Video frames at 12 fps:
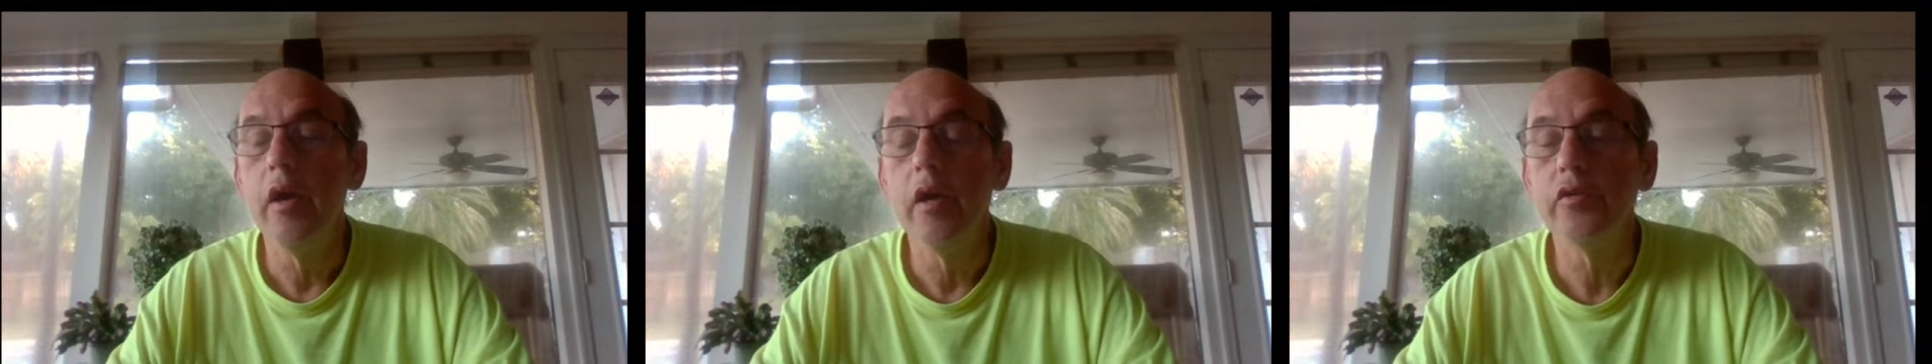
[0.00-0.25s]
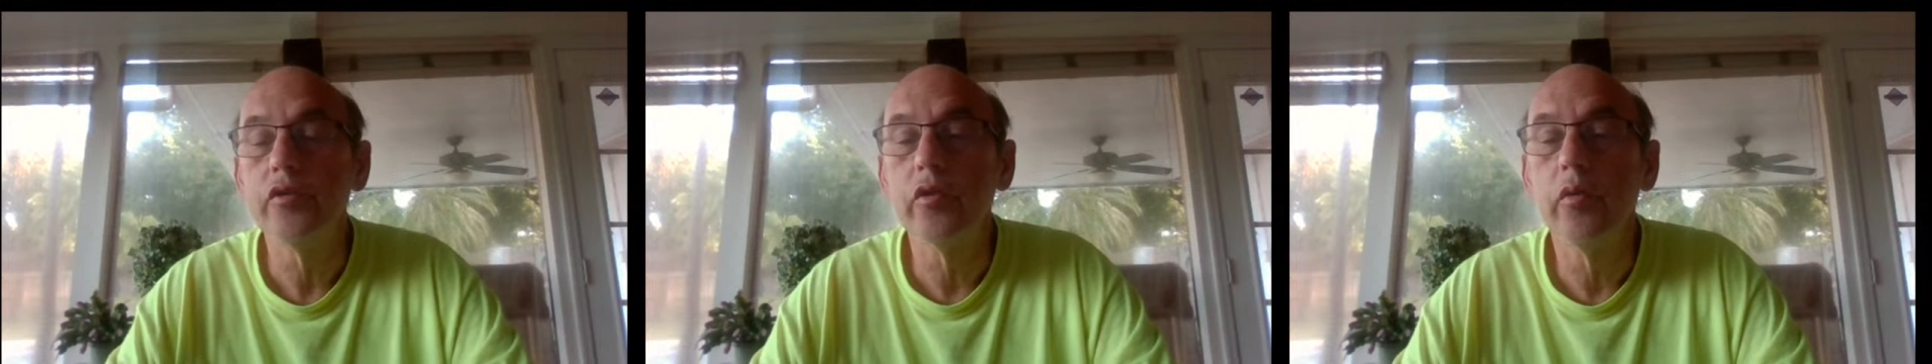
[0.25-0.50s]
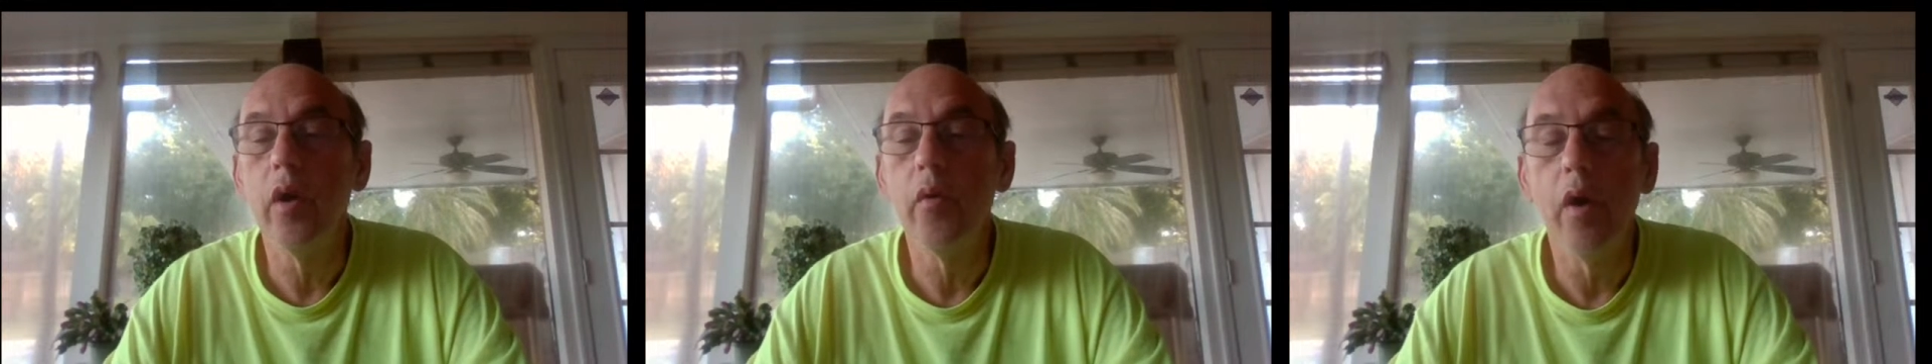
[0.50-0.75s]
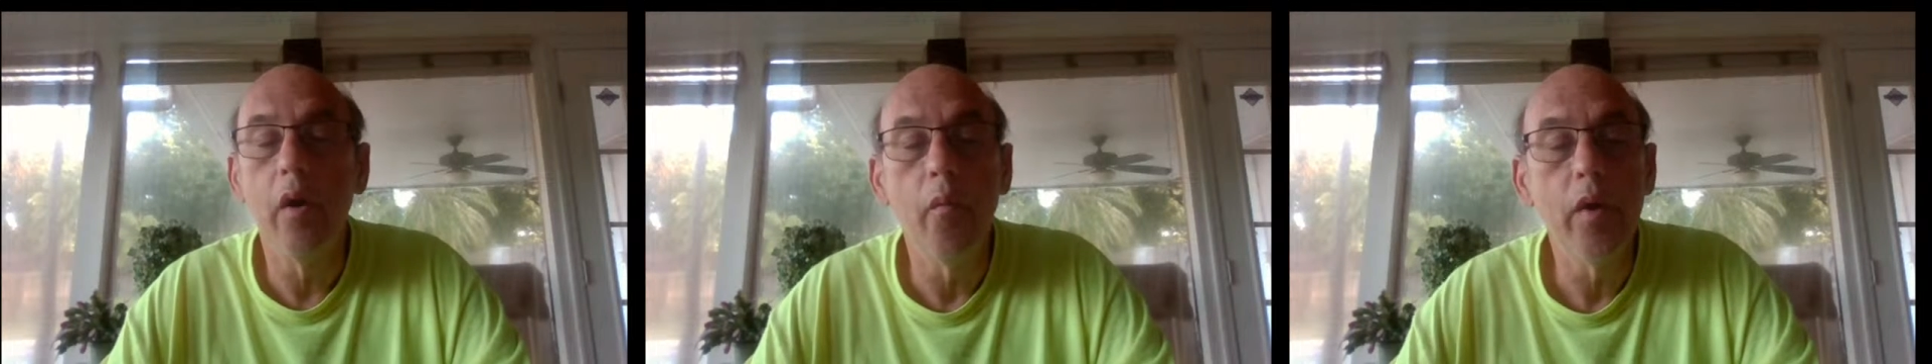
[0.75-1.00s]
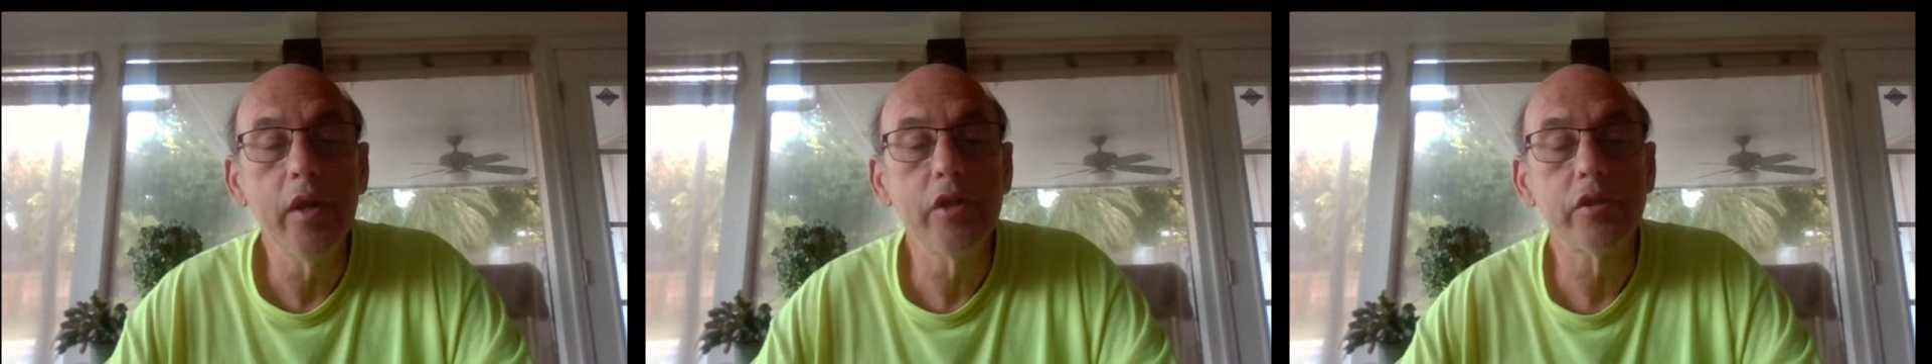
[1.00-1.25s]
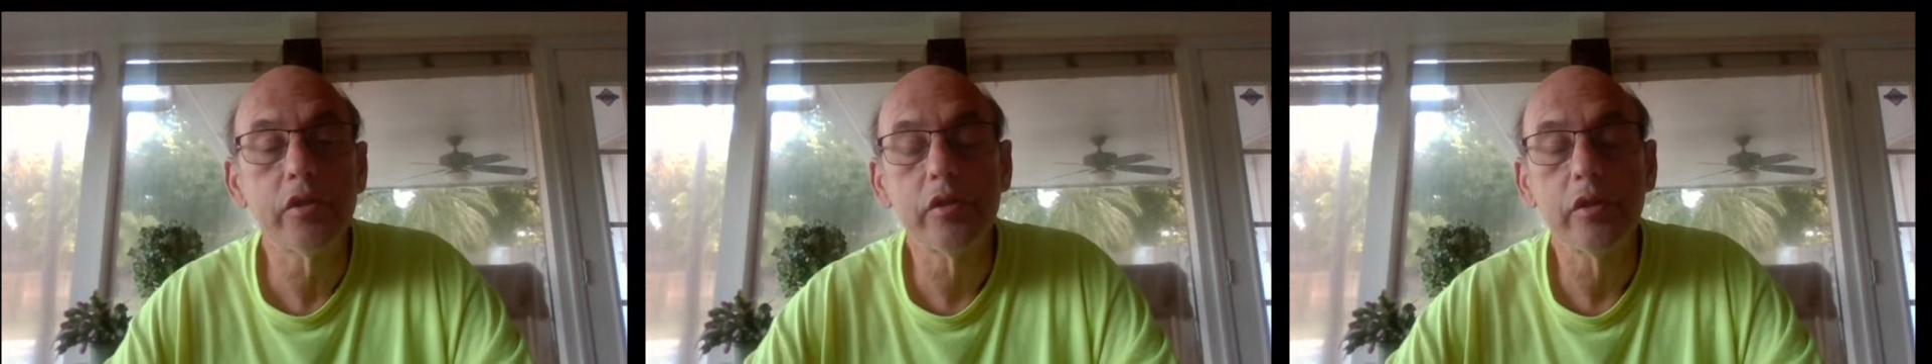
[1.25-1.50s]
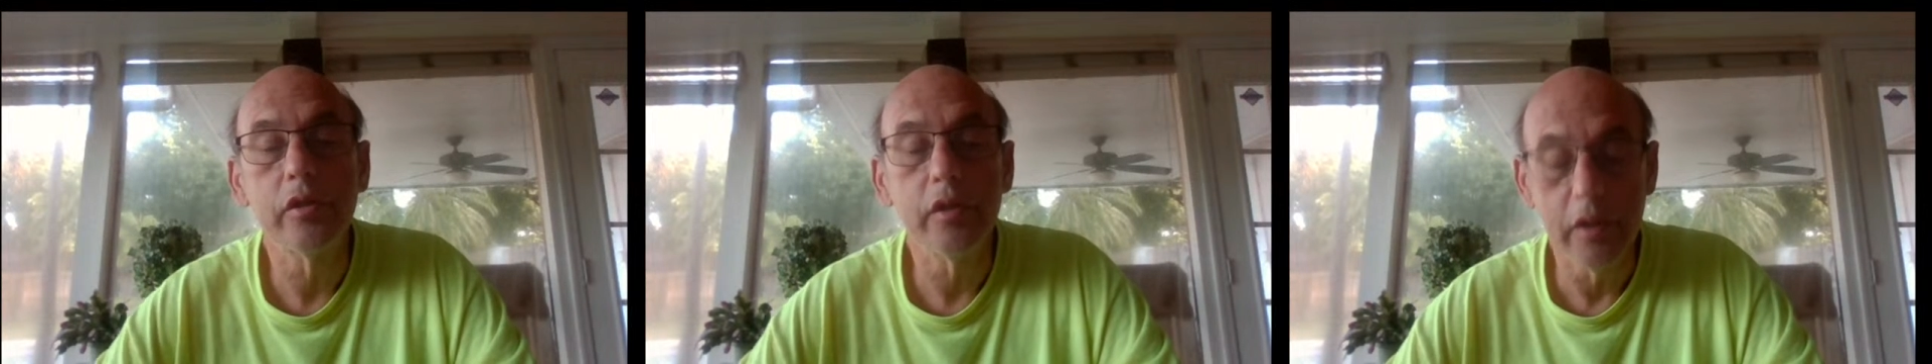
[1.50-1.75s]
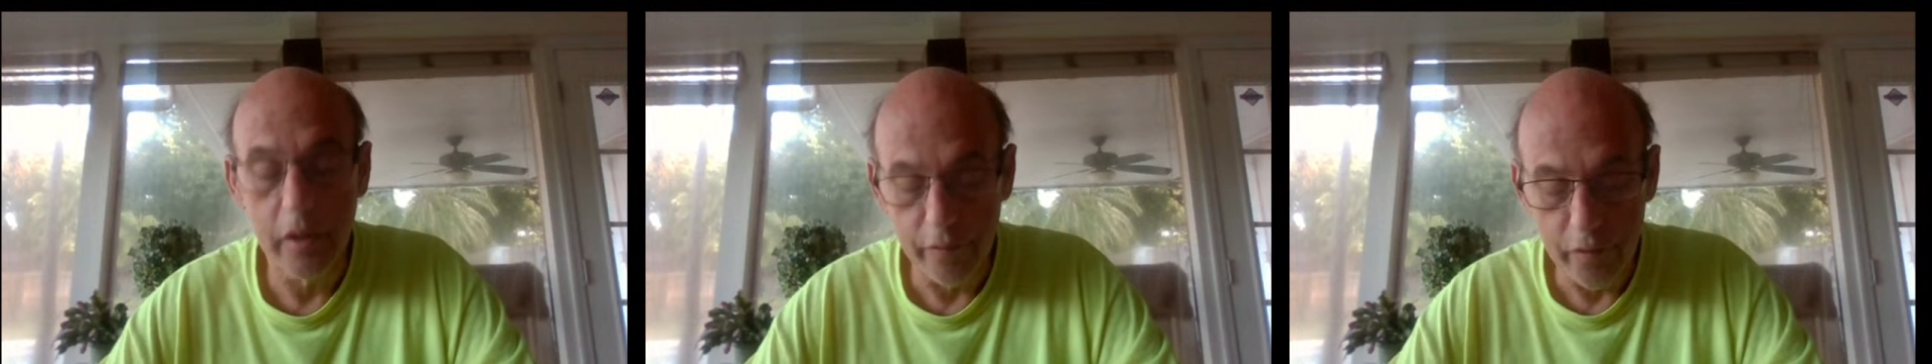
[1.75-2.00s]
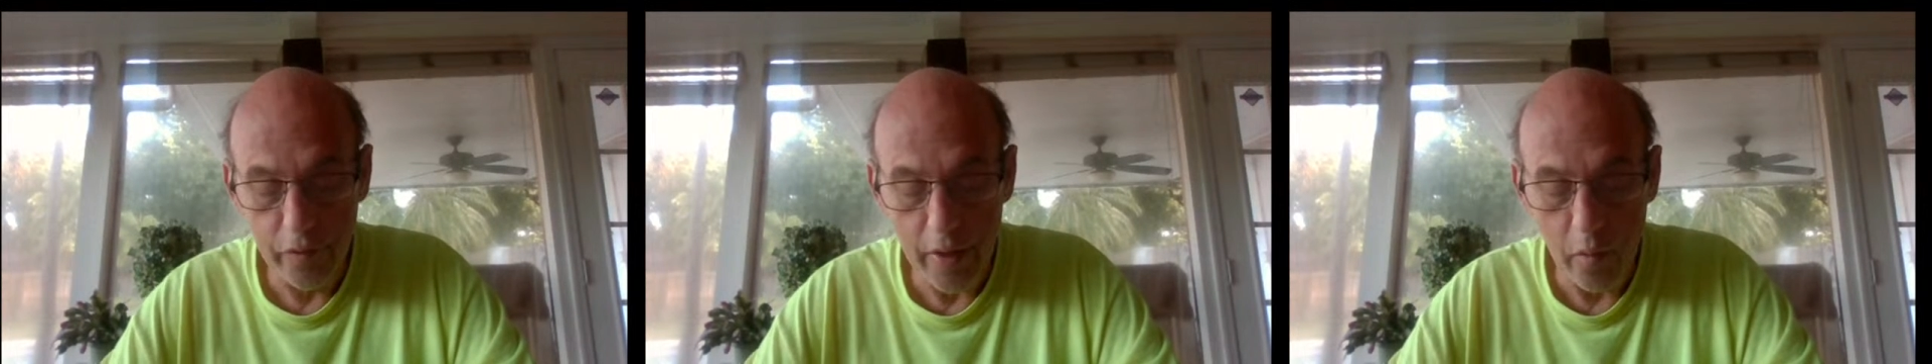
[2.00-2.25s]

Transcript: And so I want to just to give you